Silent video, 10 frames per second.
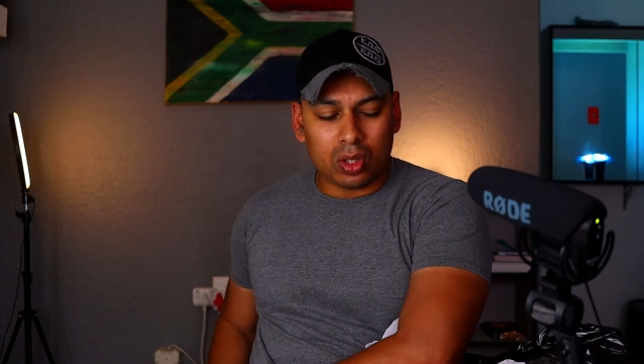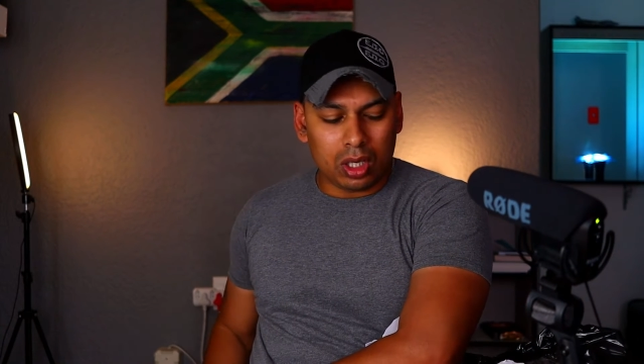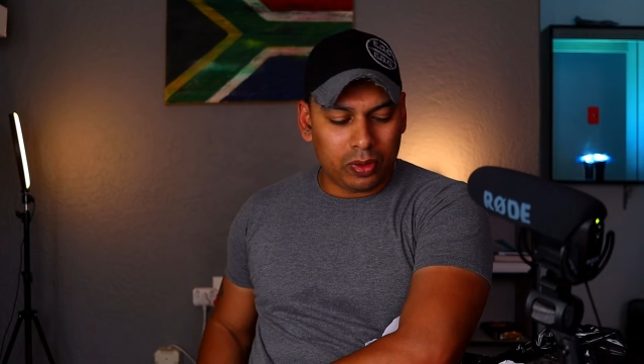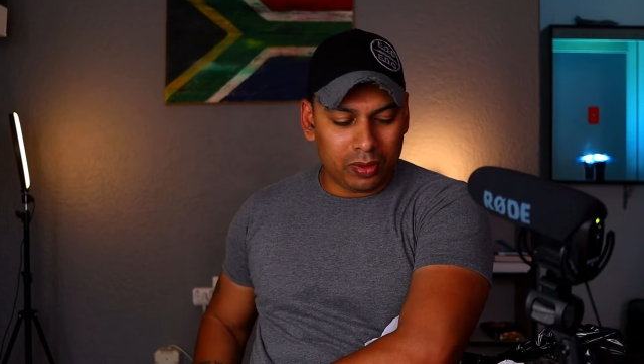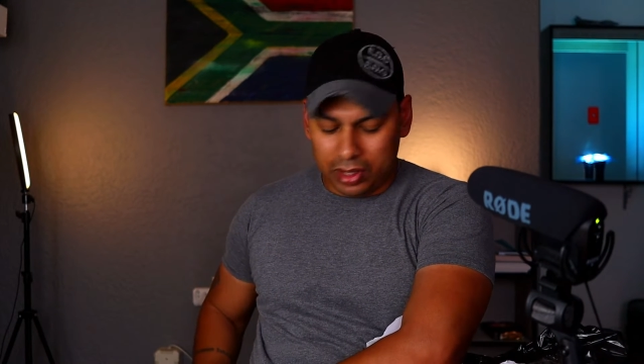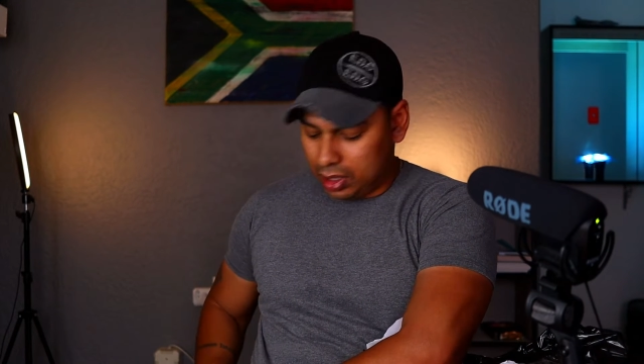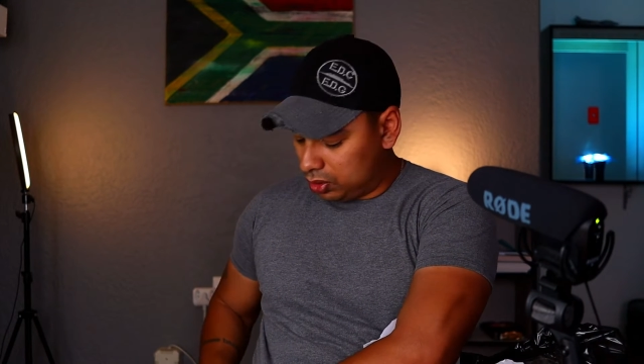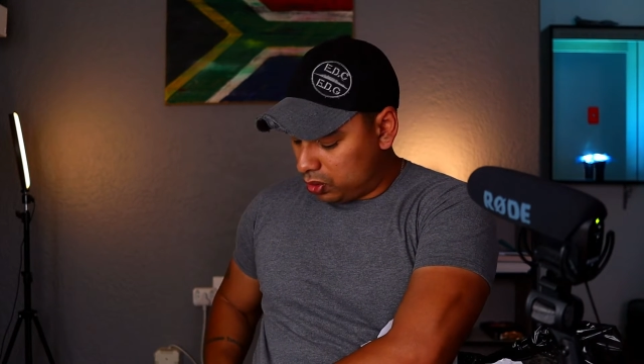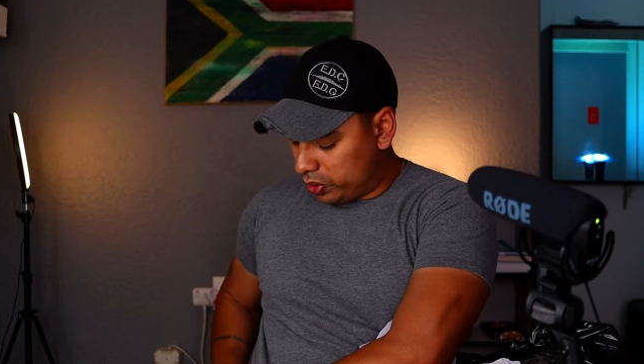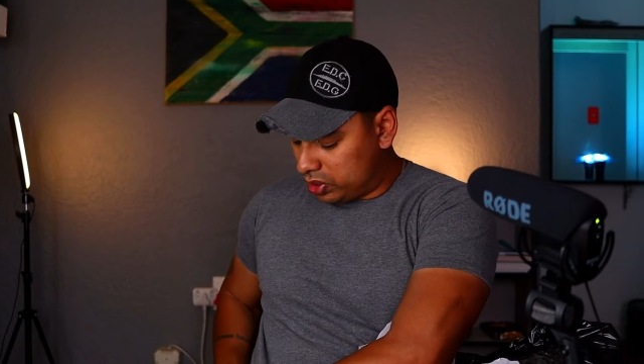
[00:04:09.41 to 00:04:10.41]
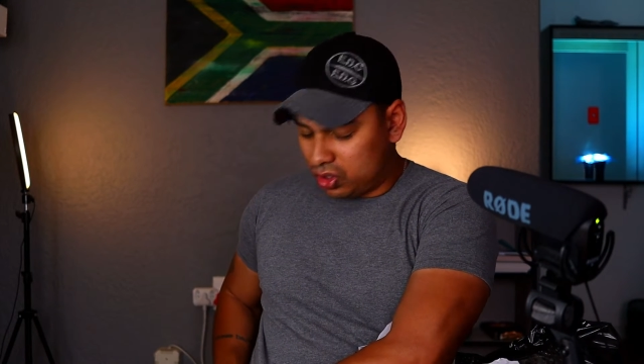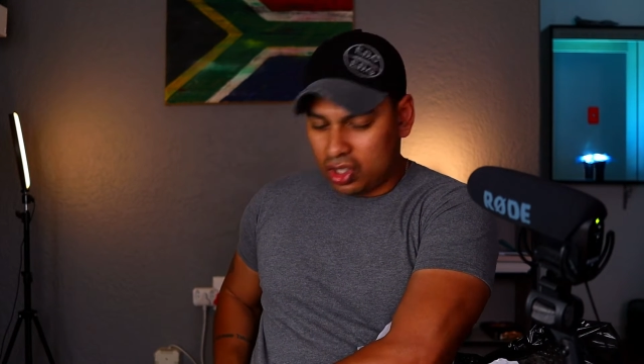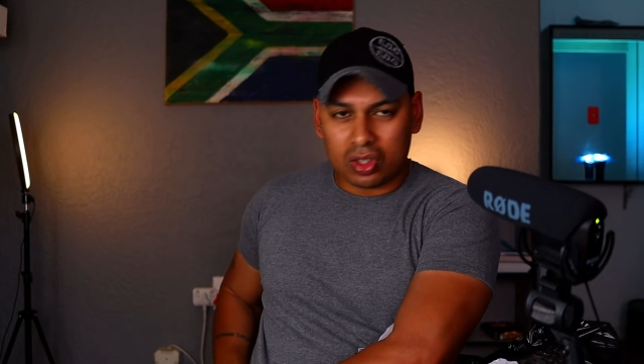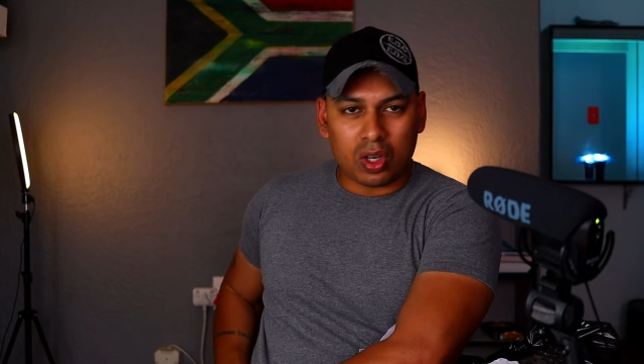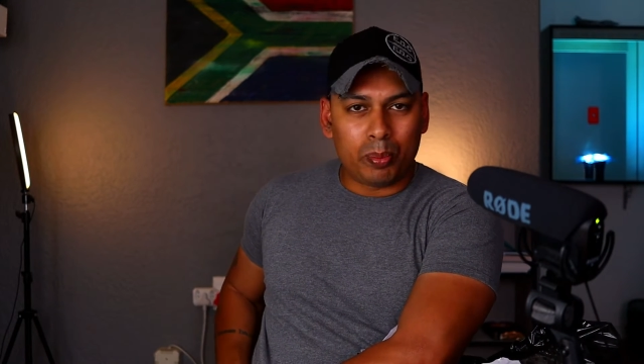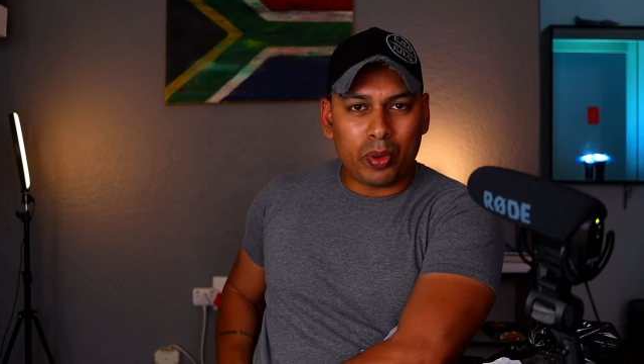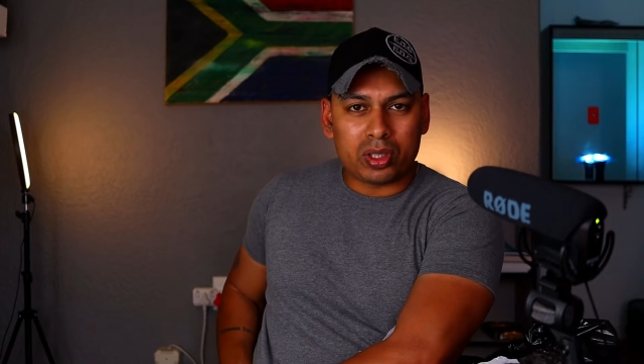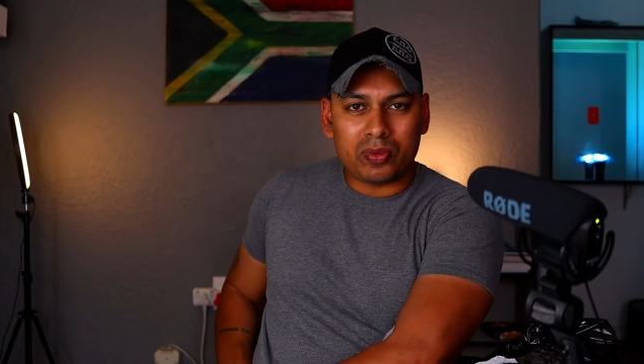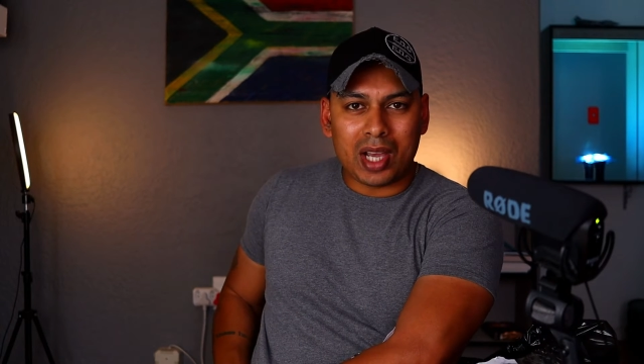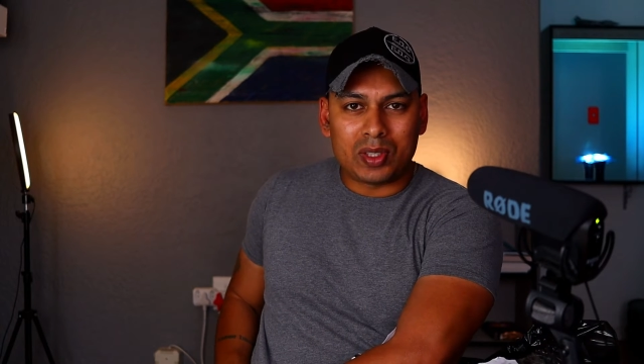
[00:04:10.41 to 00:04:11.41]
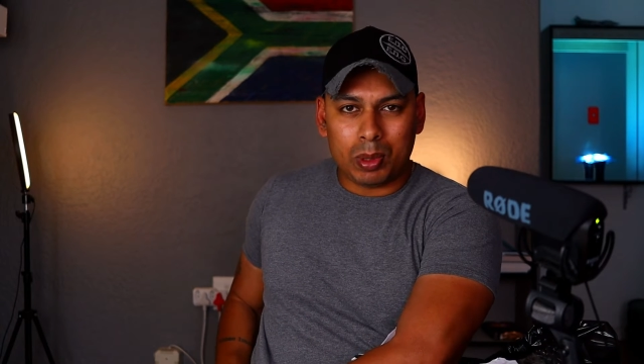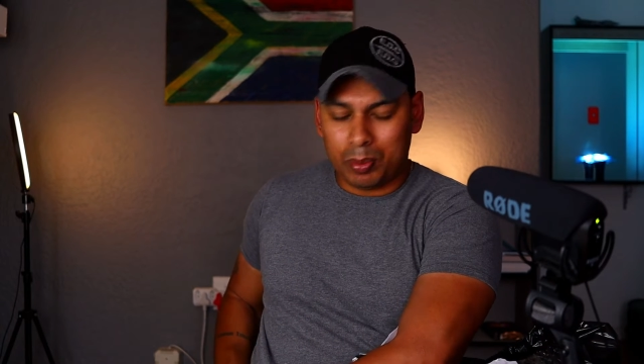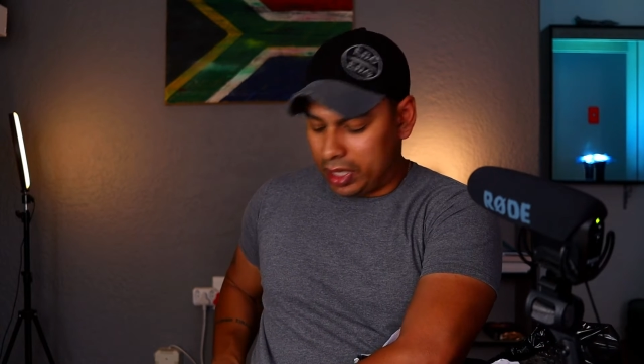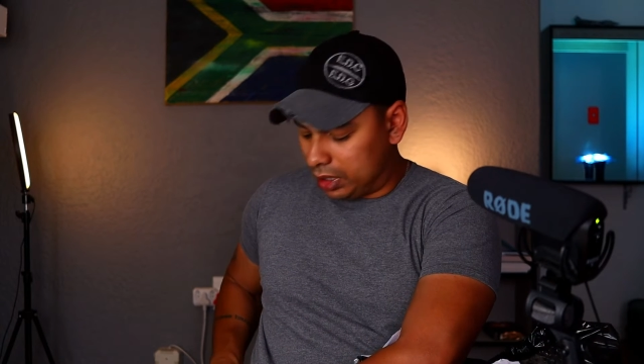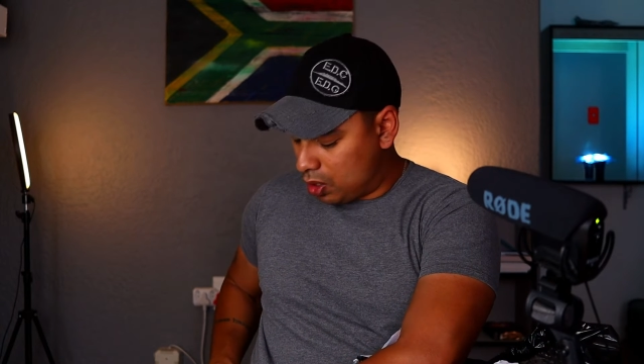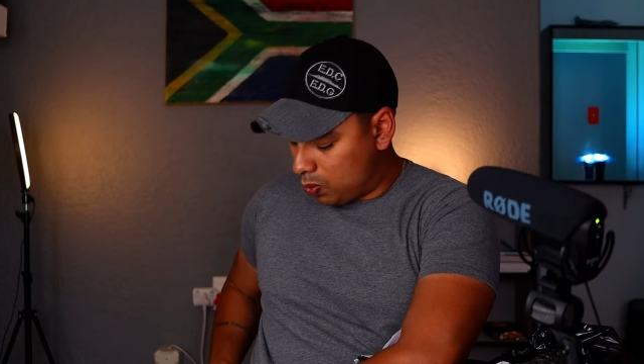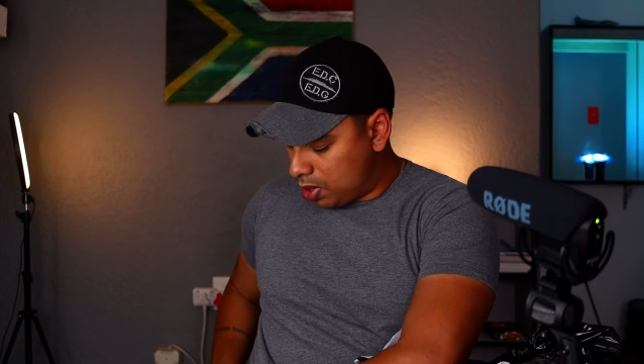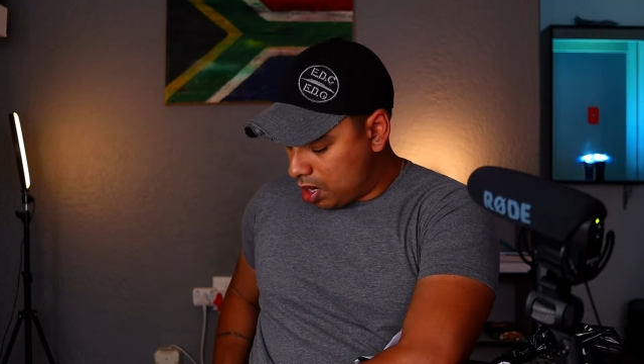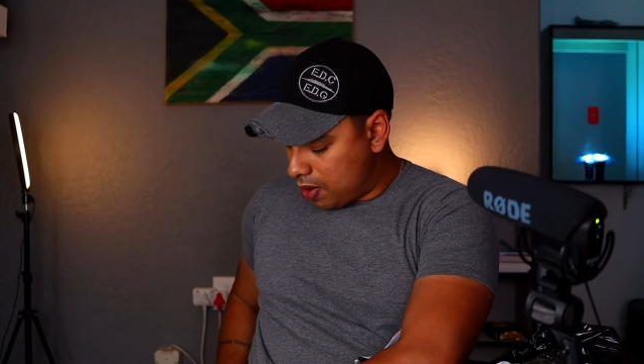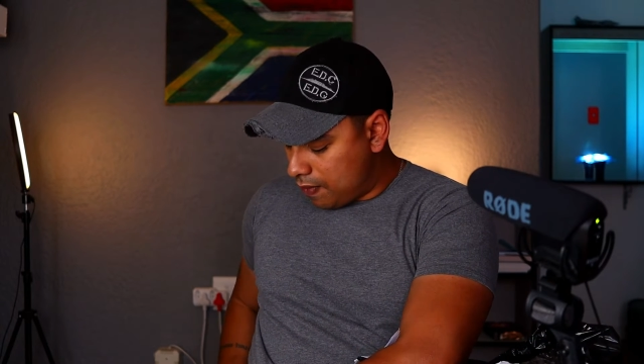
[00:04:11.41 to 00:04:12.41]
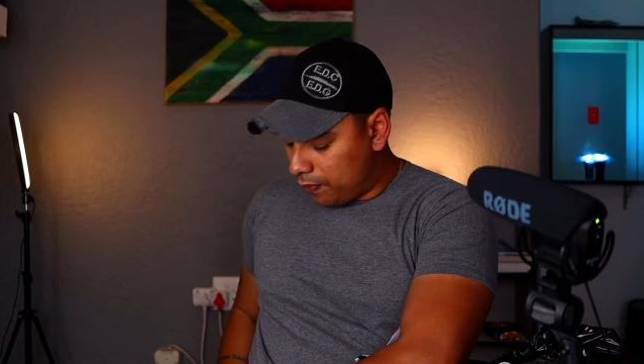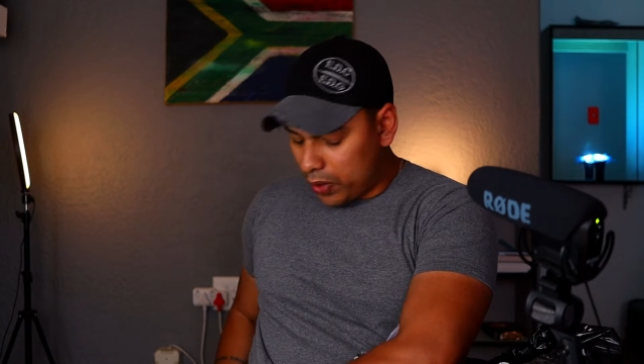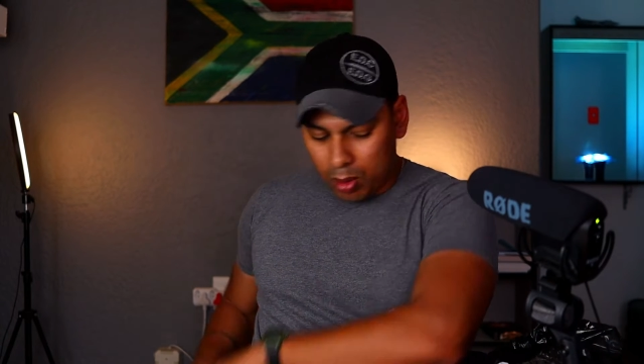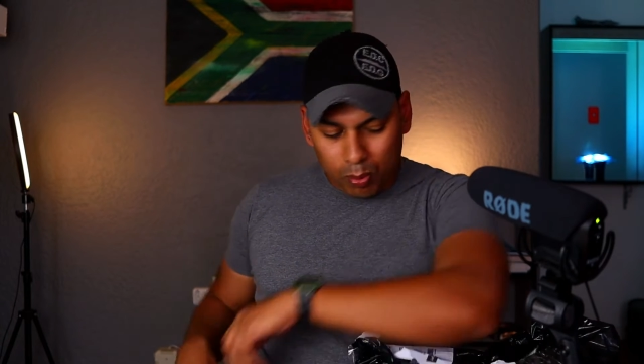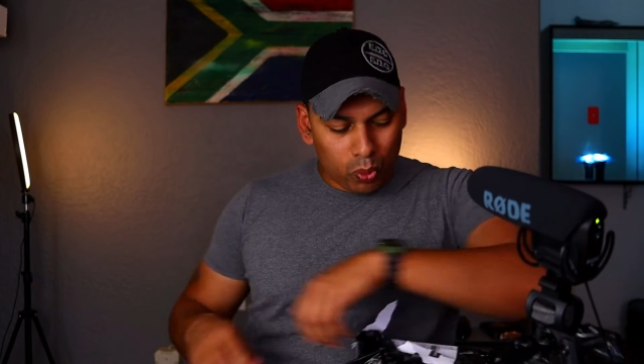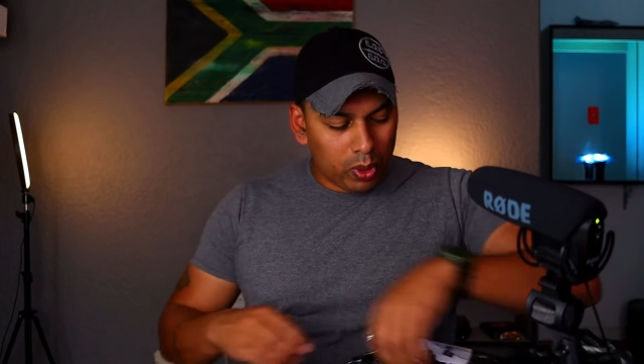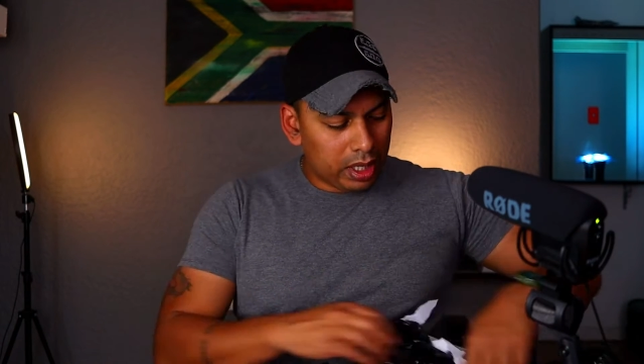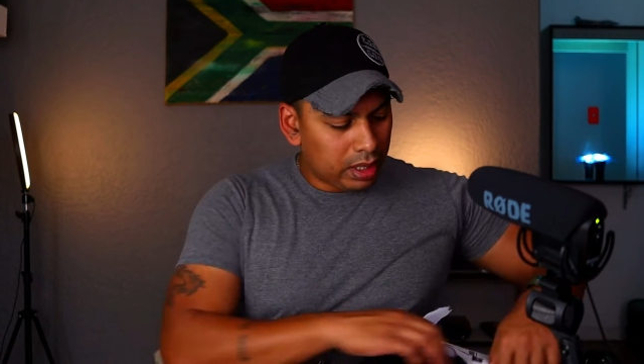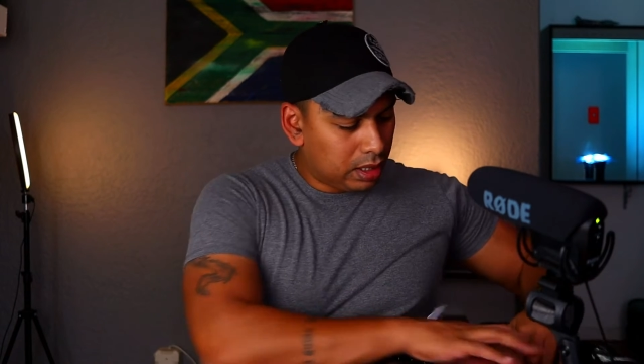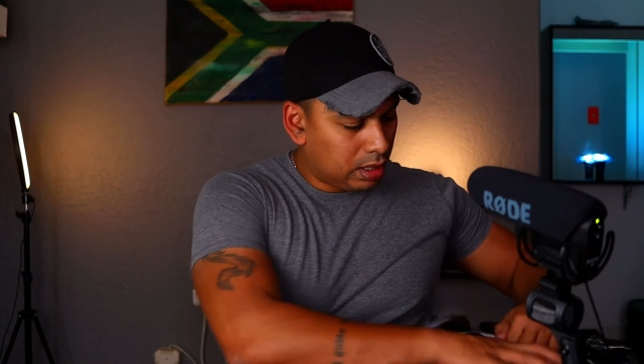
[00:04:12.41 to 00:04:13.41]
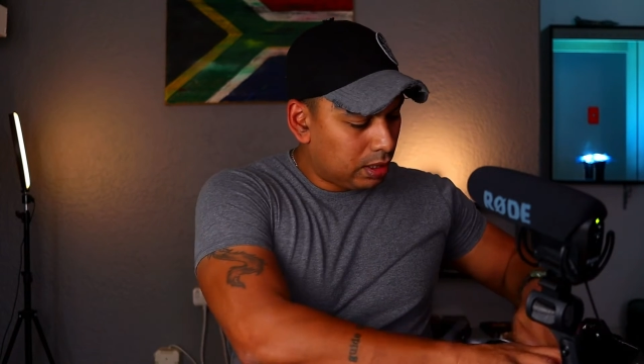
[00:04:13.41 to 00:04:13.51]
Sorry for the vehicle noises, it's just gone past five, so people are getting home from work.